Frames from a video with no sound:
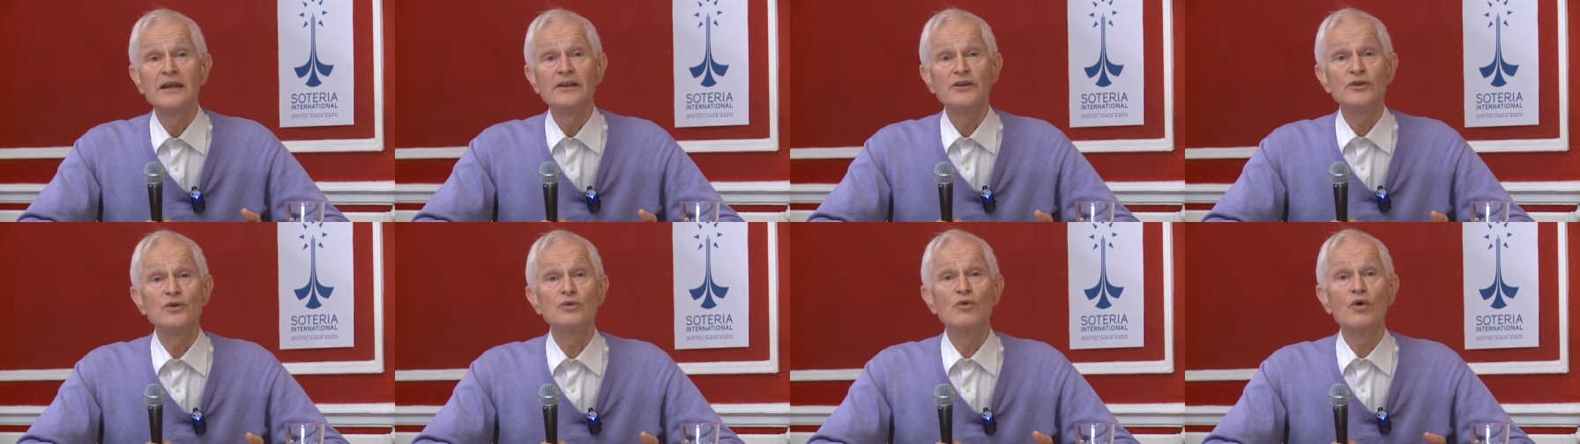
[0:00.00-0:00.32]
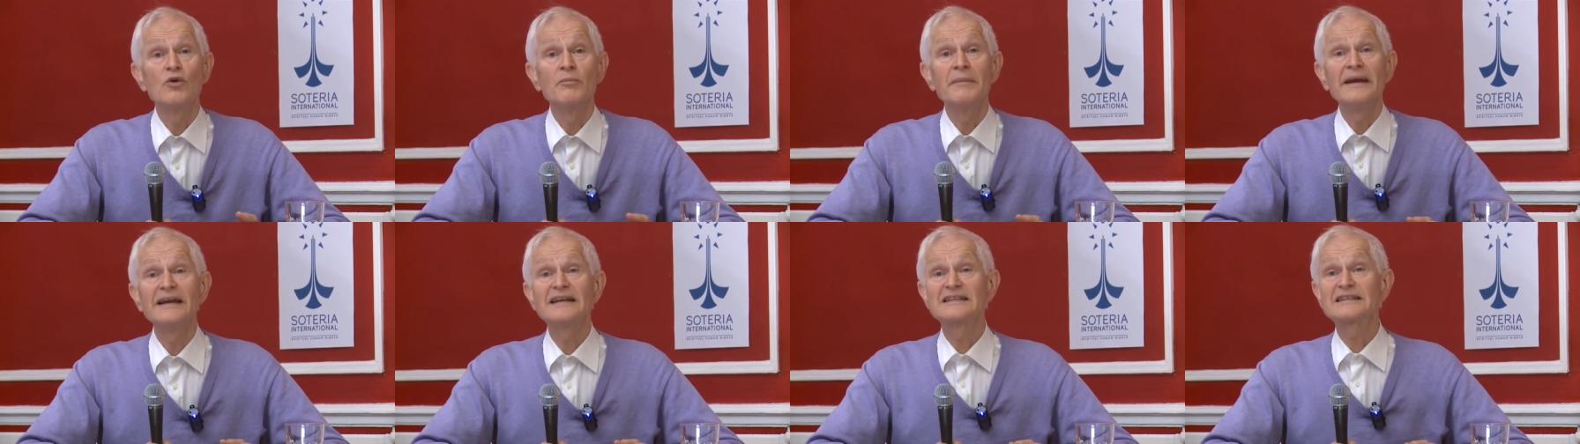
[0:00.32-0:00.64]
You
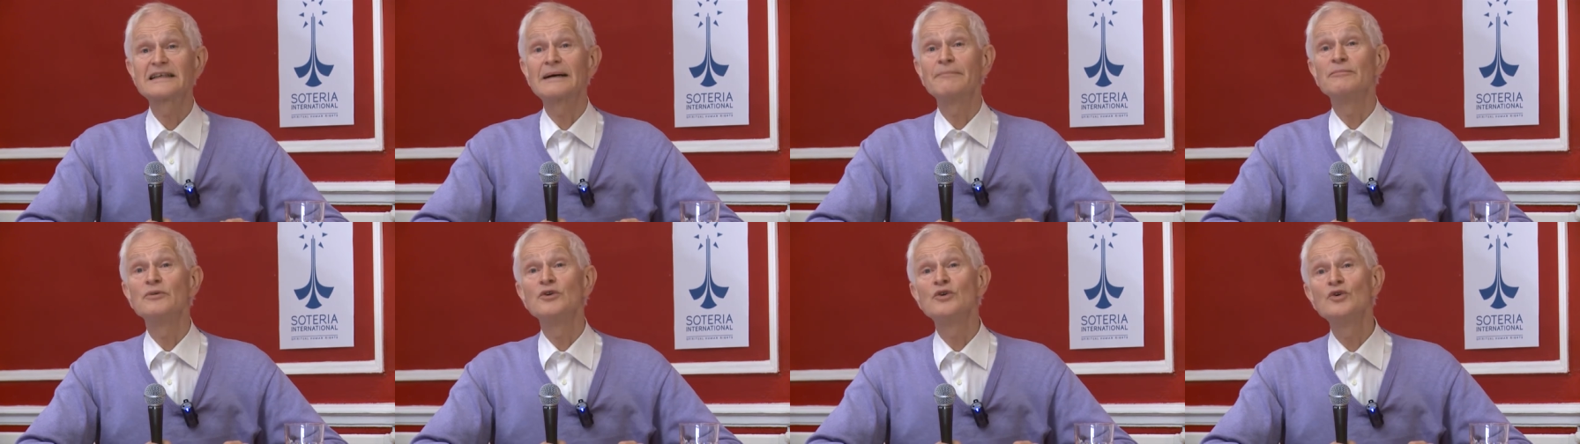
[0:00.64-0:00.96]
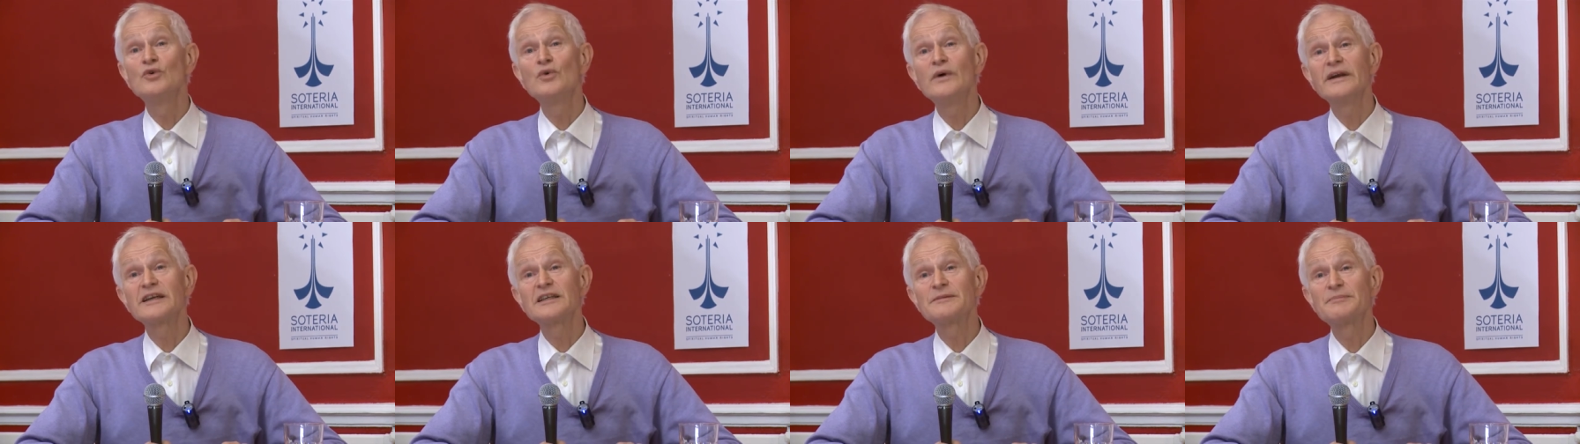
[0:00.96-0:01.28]
will make some
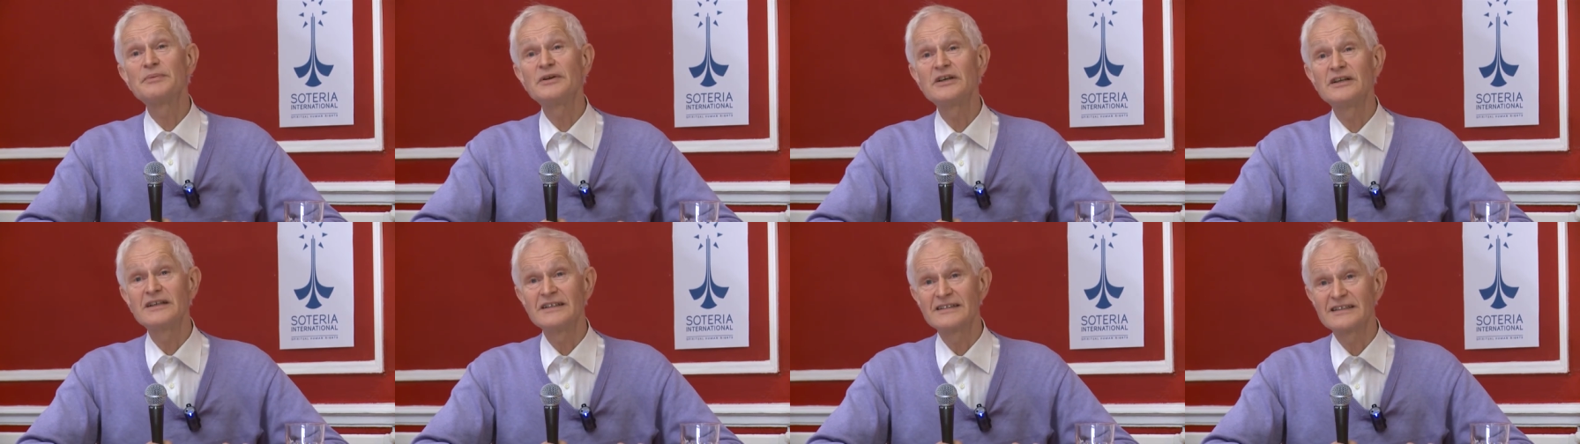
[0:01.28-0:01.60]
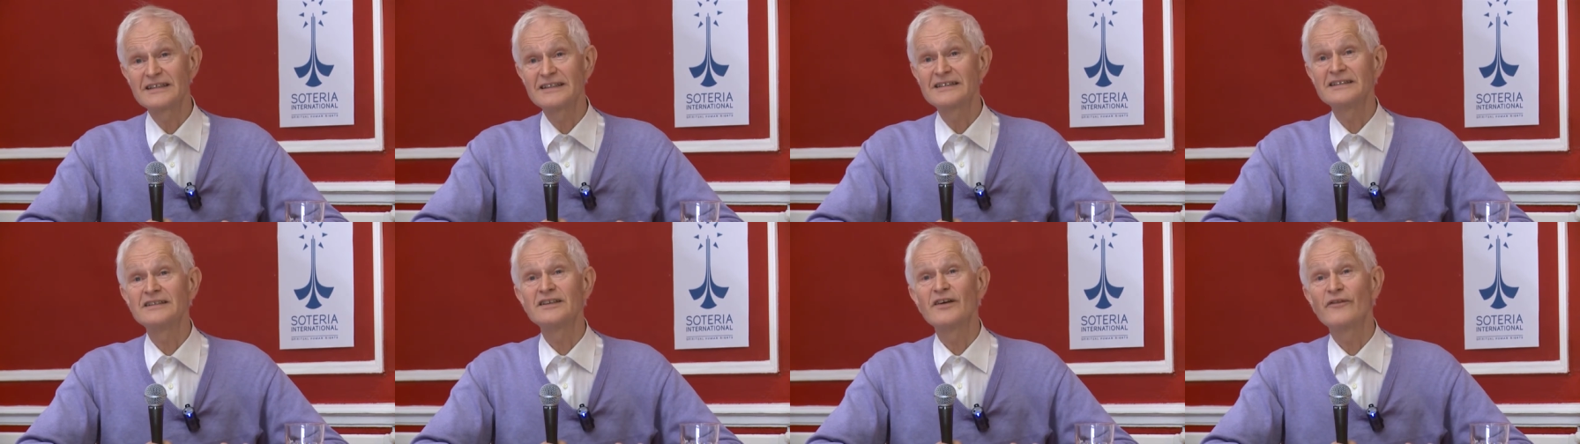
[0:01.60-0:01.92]
new
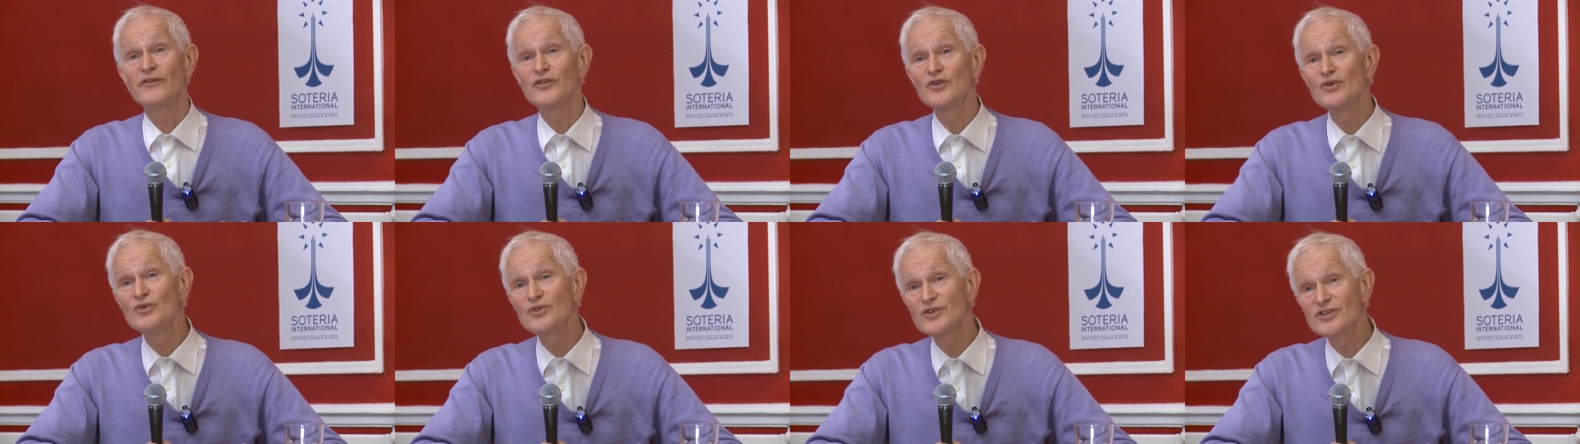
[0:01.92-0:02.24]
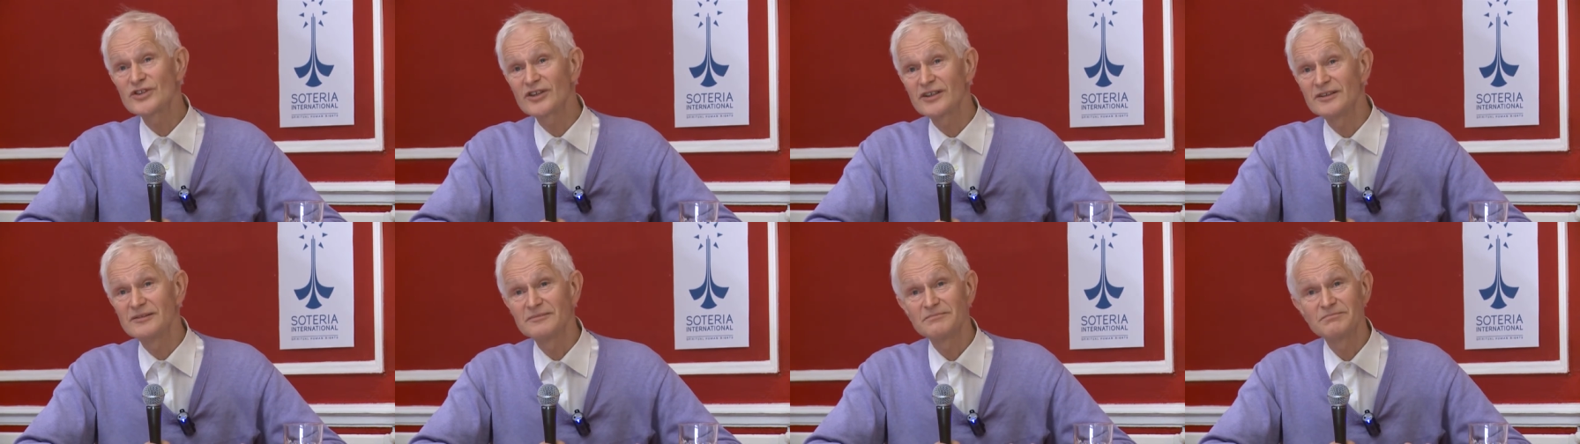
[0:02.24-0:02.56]
experiences in the
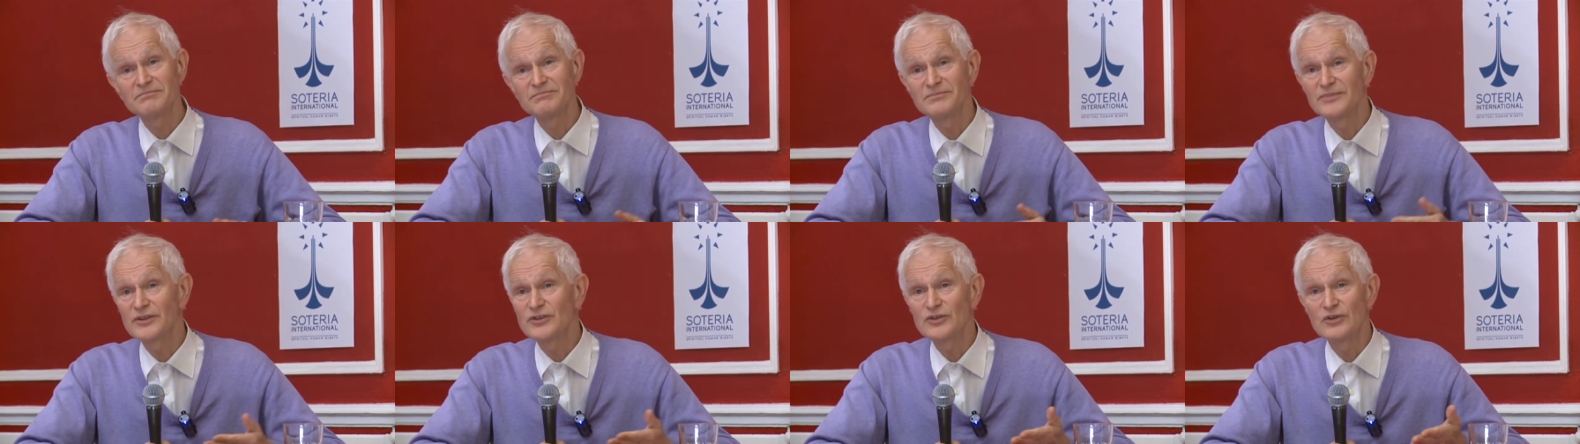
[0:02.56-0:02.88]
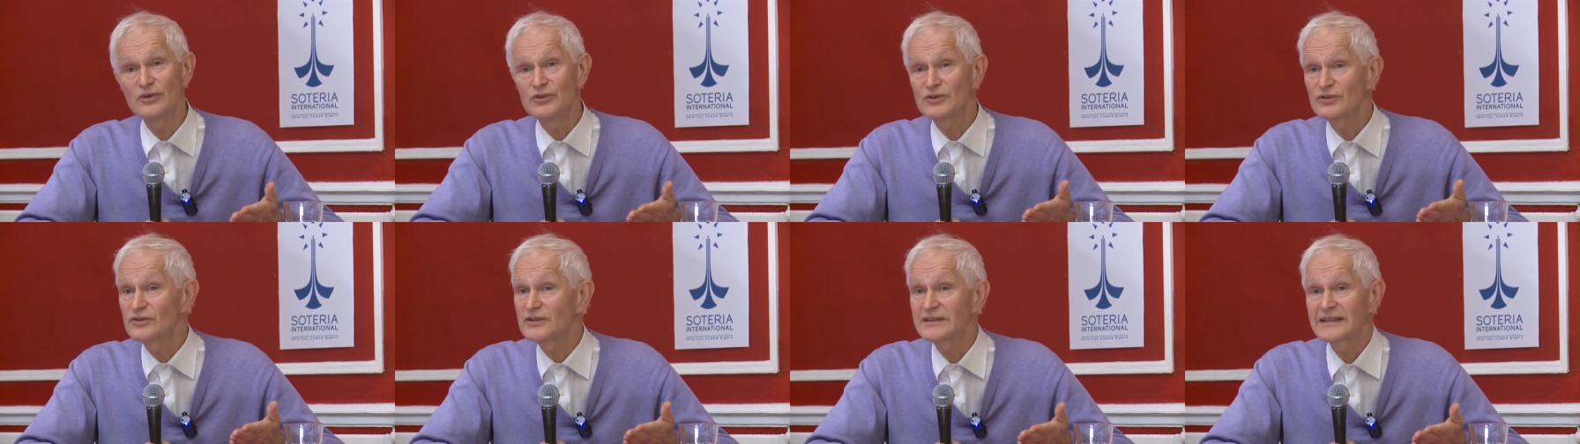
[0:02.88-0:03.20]
future, but
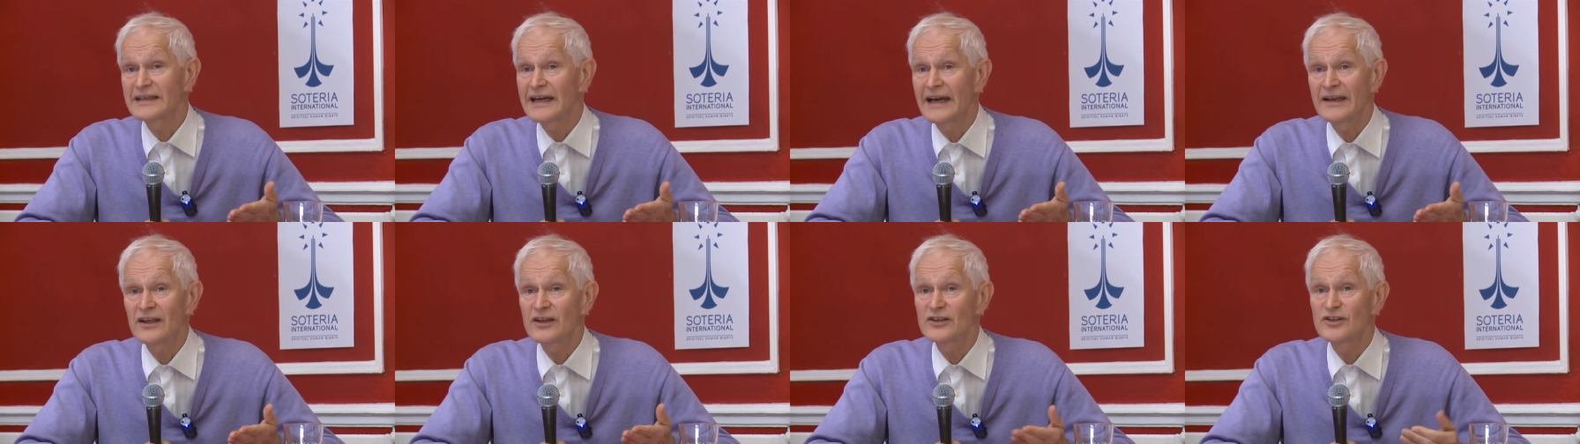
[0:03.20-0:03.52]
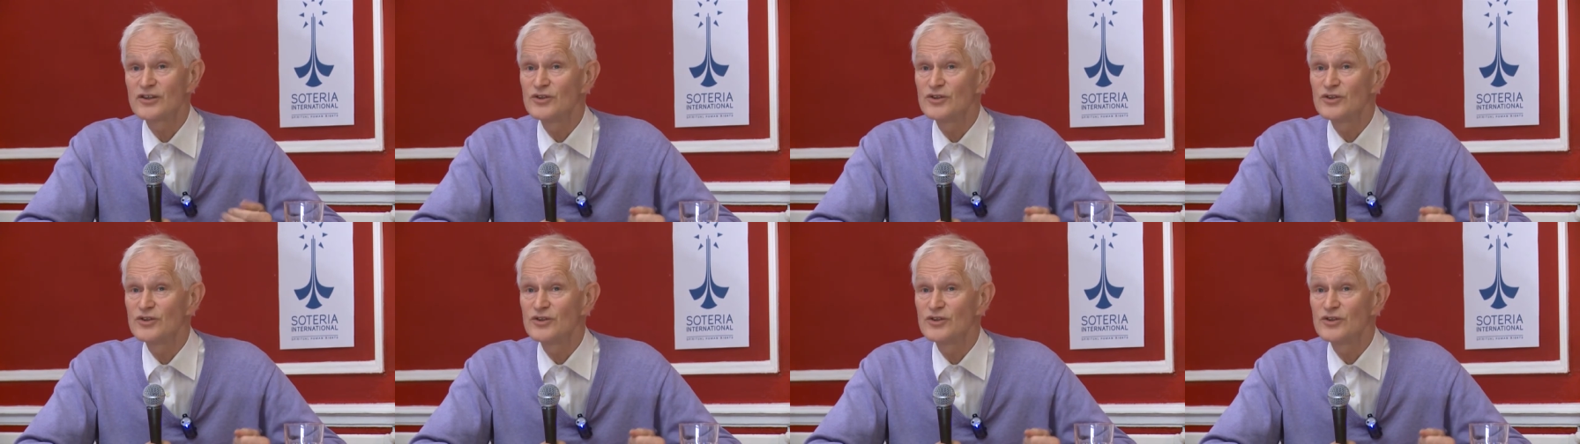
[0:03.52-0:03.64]
you cannot